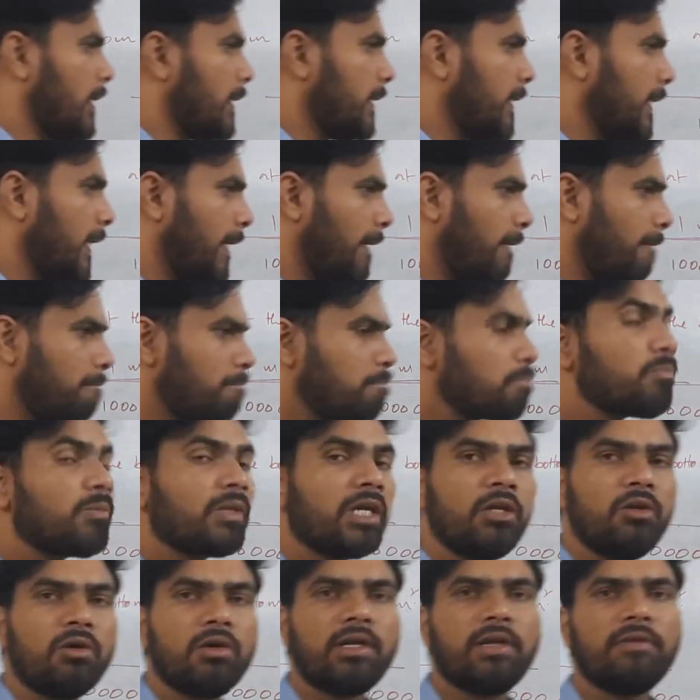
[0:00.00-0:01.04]
the
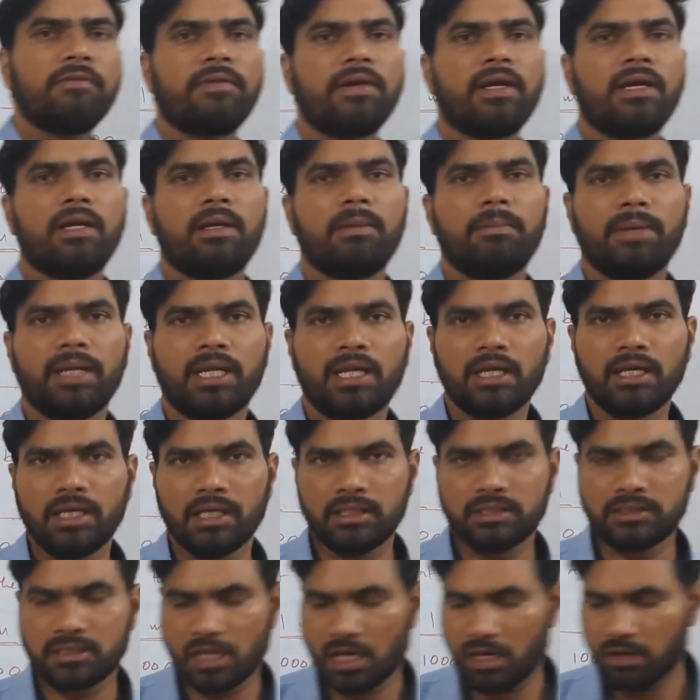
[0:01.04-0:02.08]
different
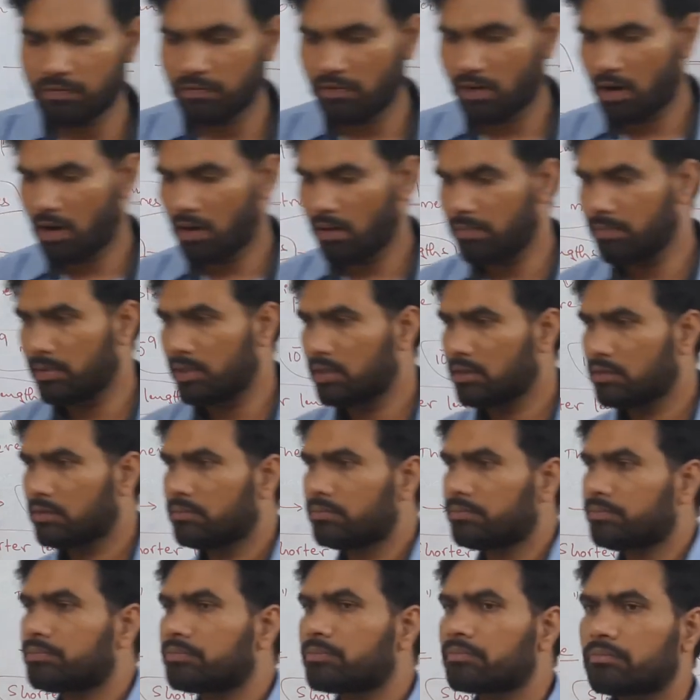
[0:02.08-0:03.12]
materials are
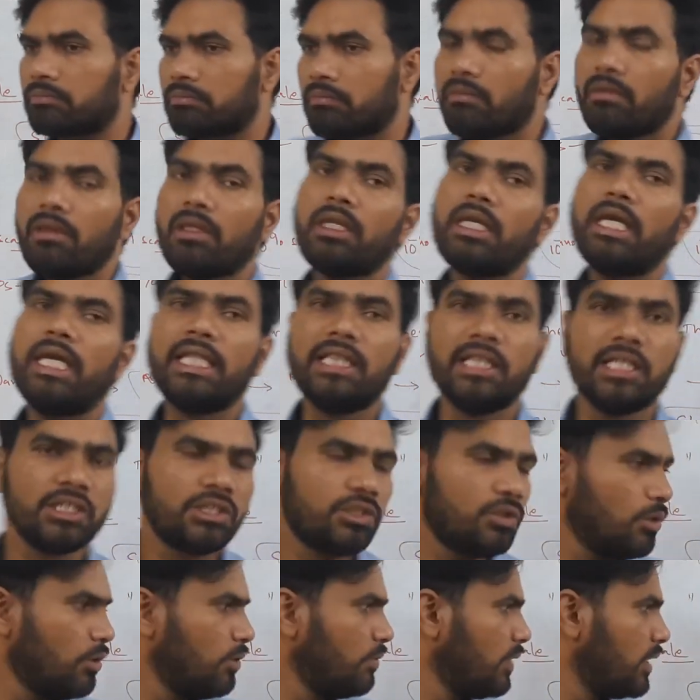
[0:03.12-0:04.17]
formed in
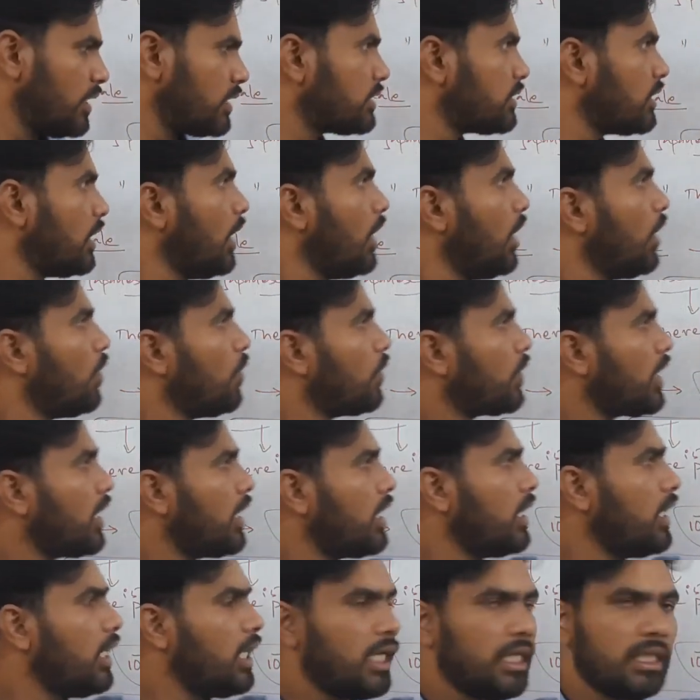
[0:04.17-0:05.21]
this universe.
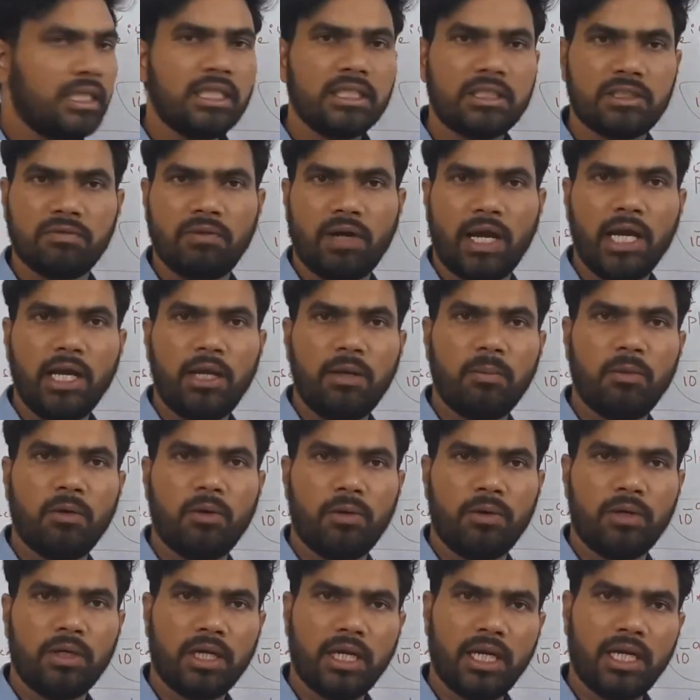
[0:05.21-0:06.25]
Okay, this
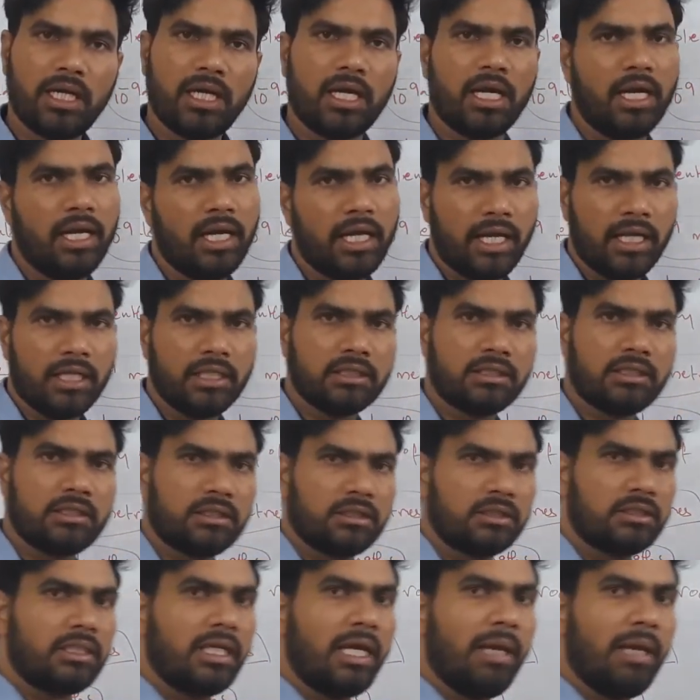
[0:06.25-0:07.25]
whiteboard, it contains